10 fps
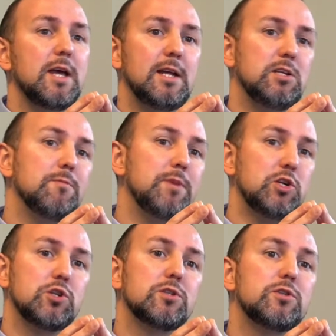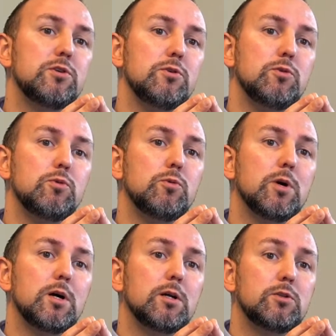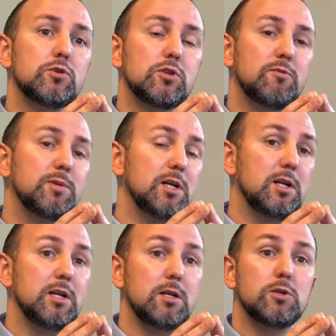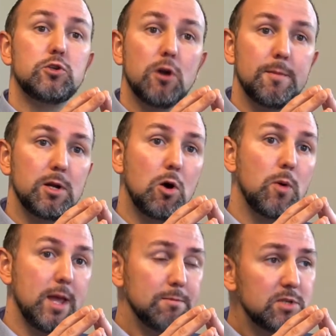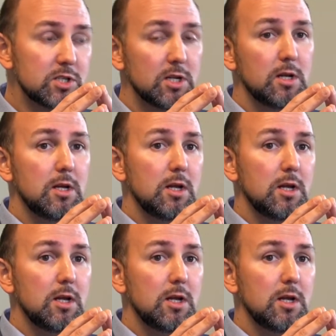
had the ambition to serve particularly German OEMs.